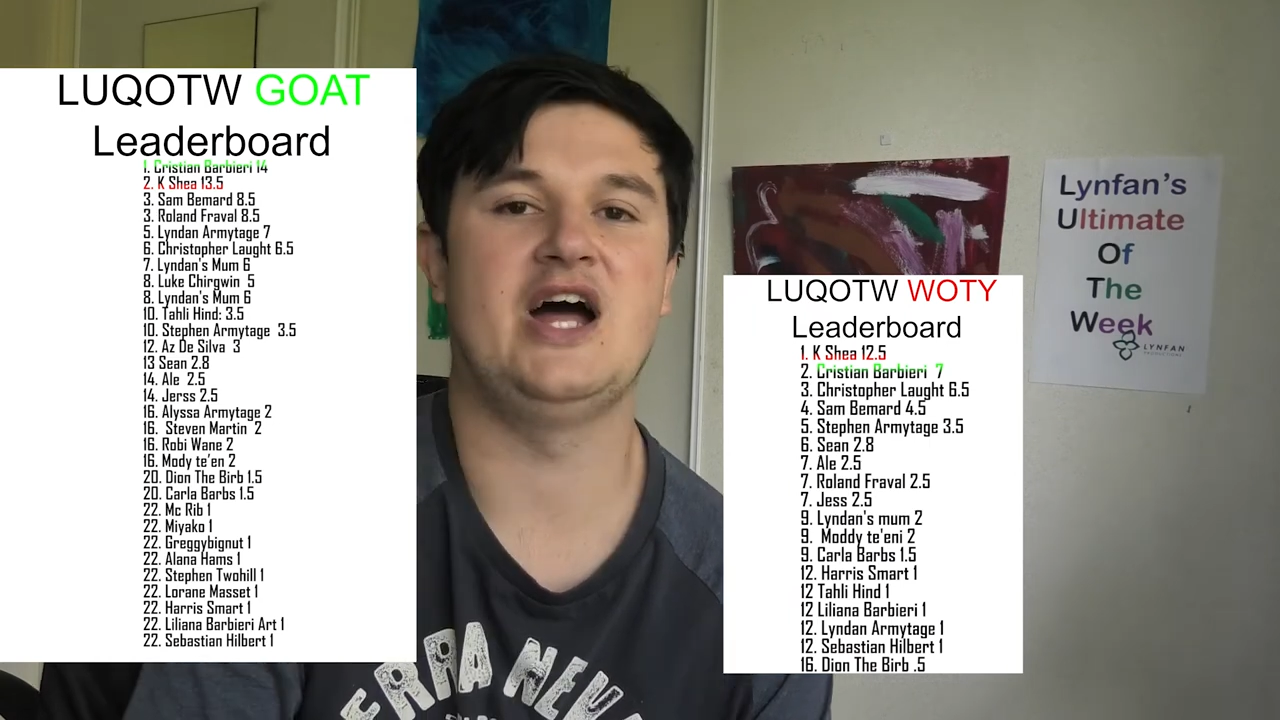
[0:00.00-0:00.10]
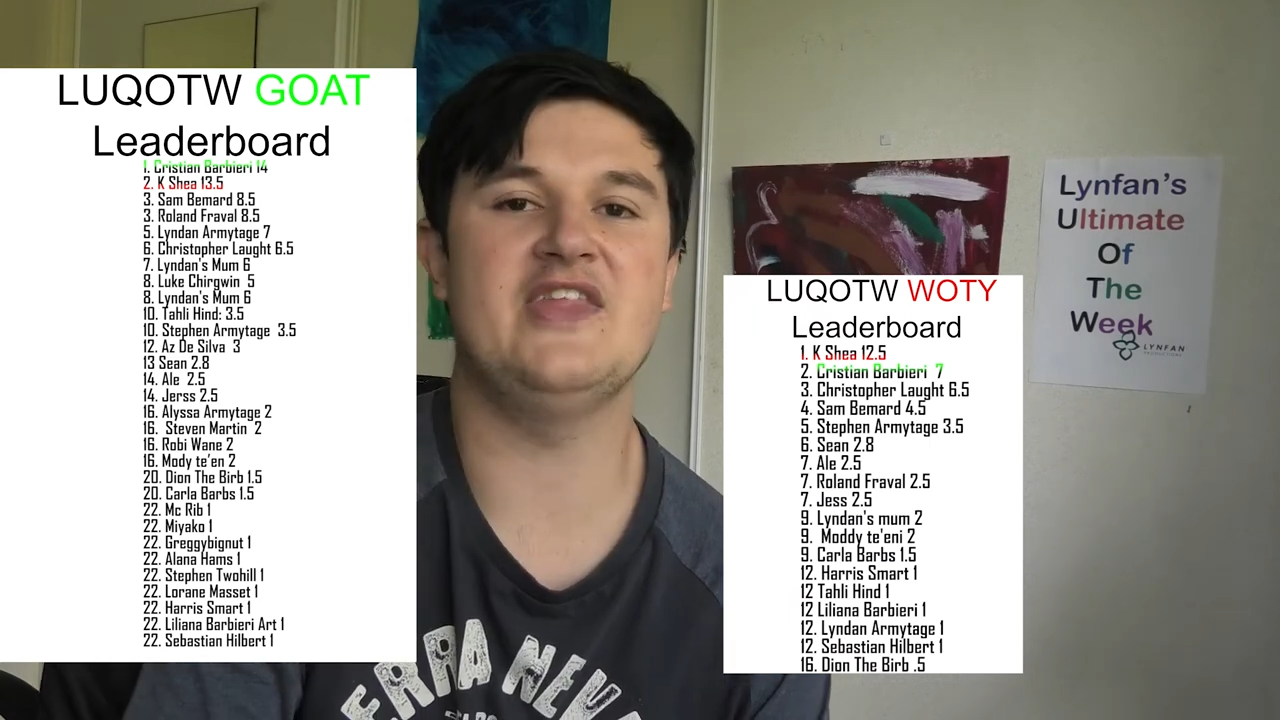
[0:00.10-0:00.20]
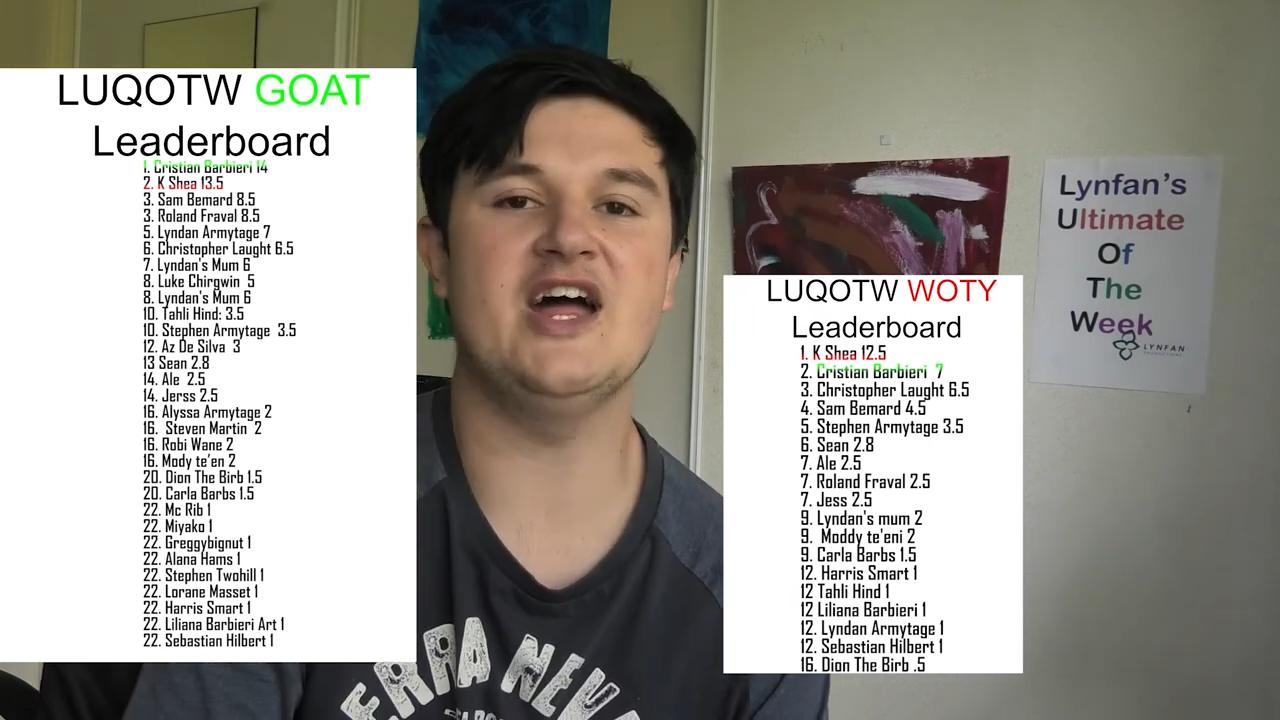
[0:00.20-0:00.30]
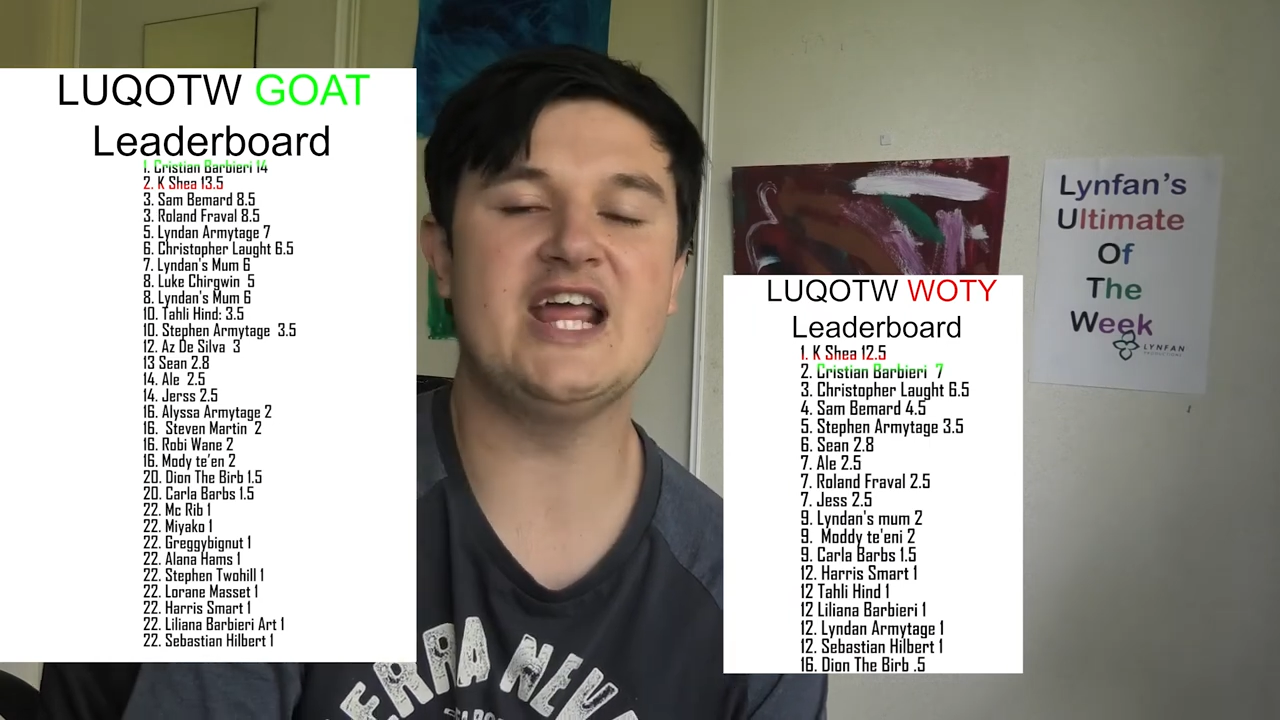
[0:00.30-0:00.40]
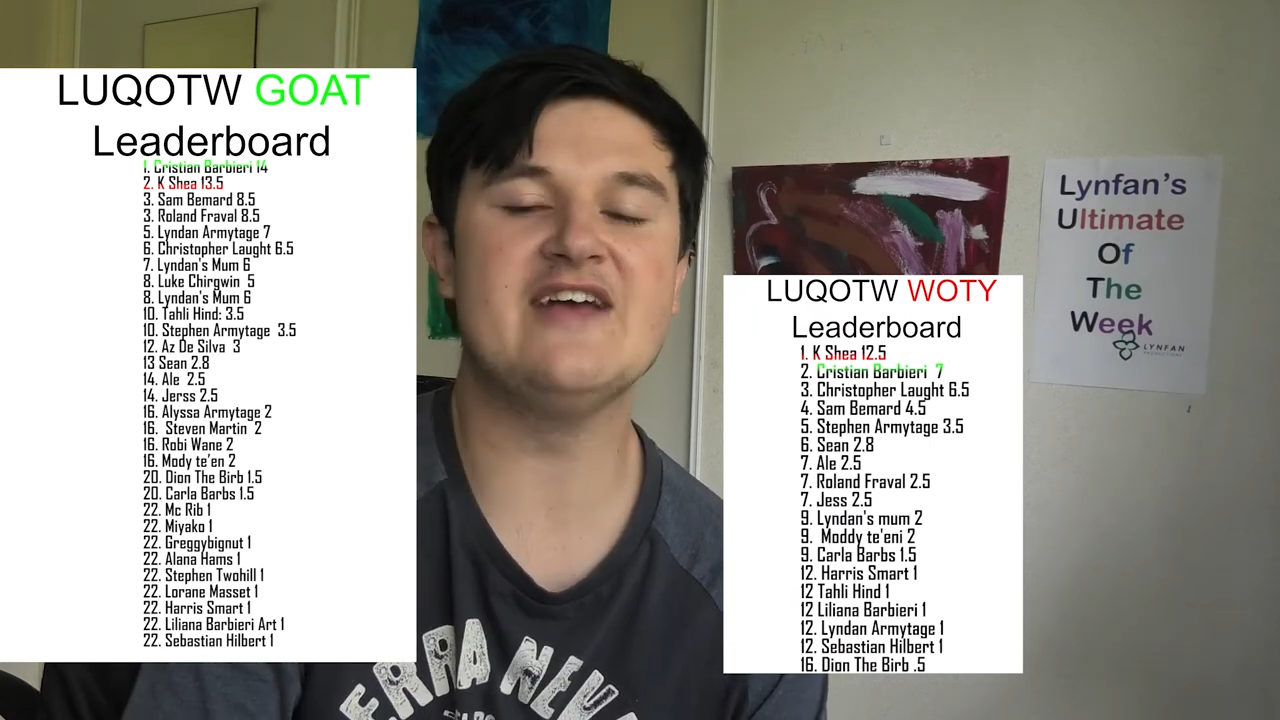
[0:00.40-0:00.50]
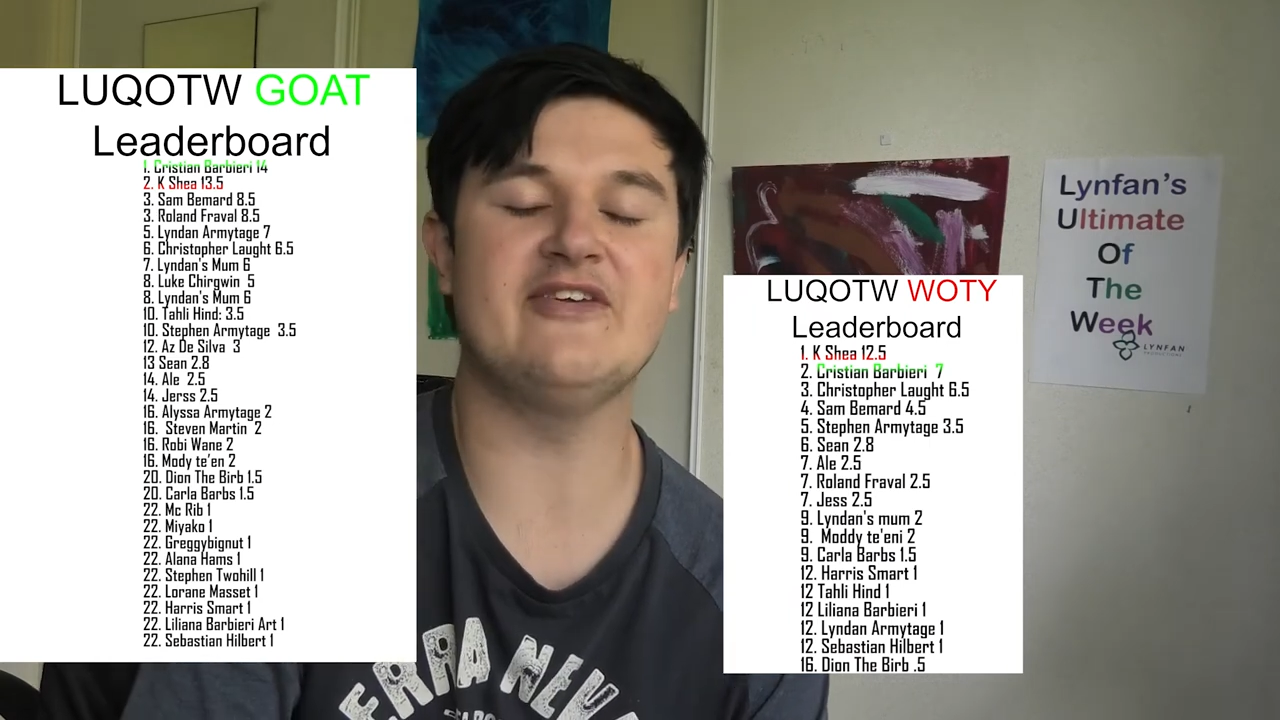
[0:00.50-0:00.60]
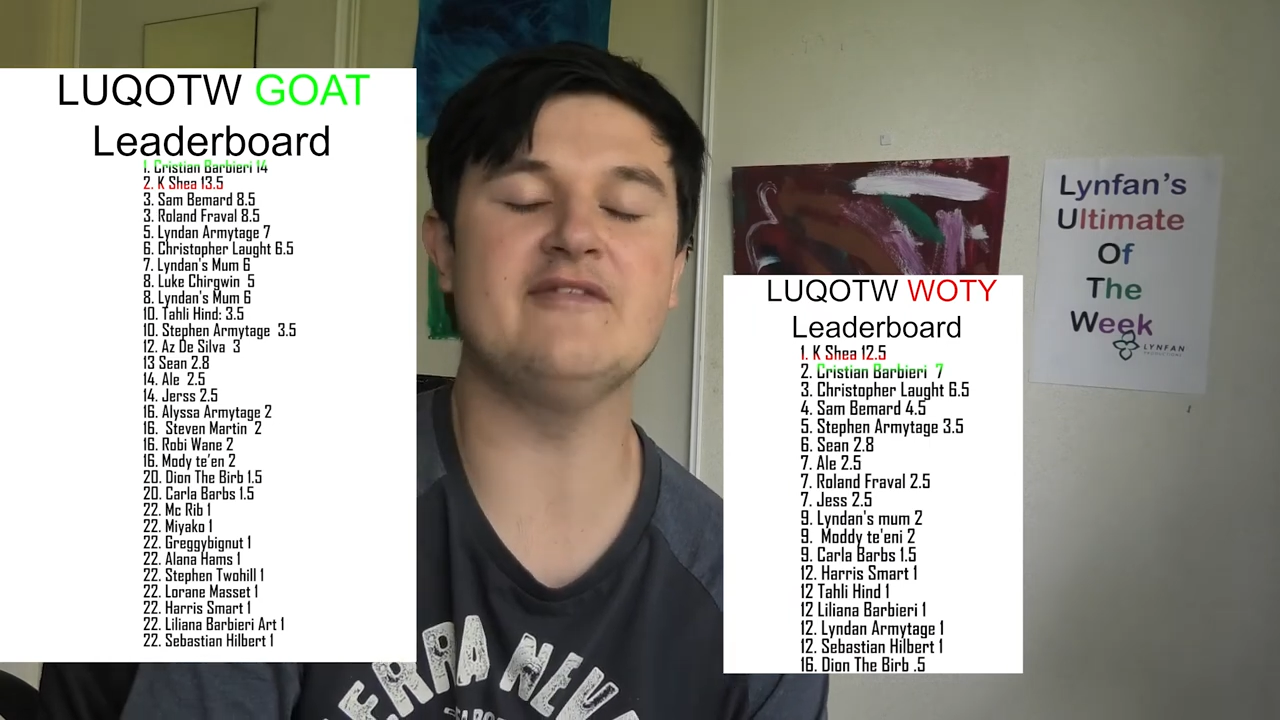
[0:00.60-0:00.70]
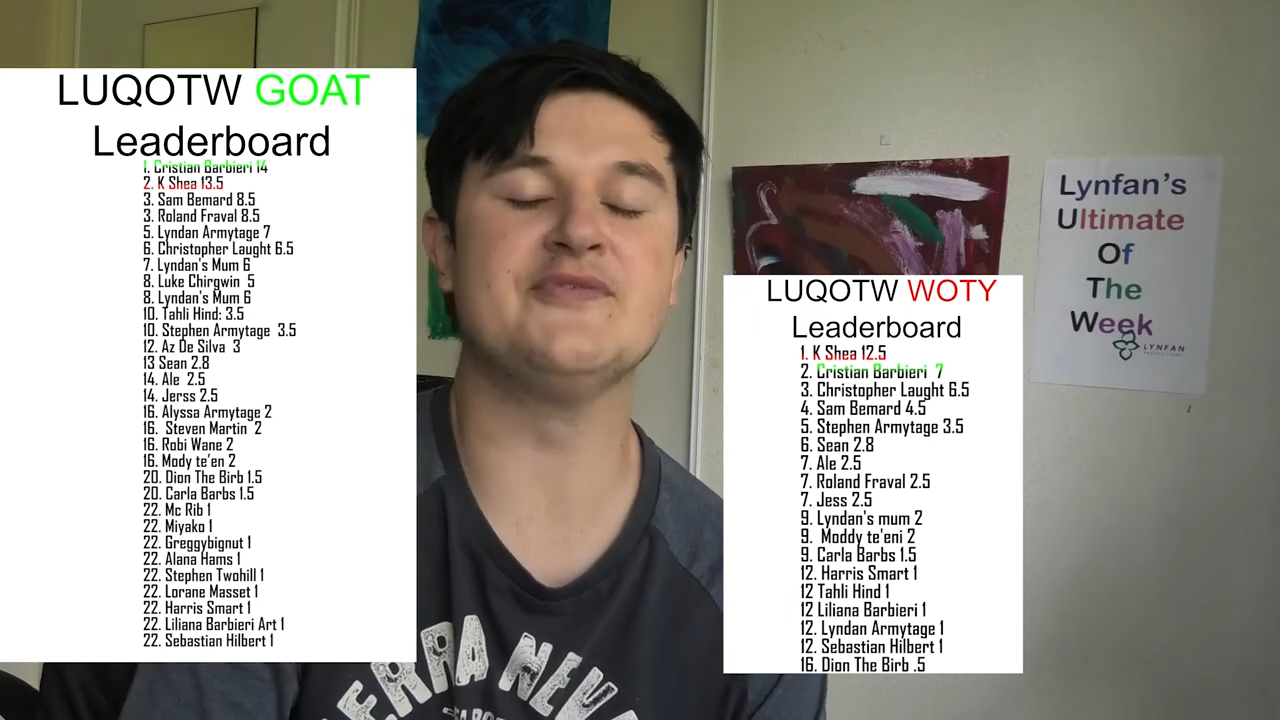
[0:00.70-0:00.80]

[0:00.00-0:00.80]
And that gives him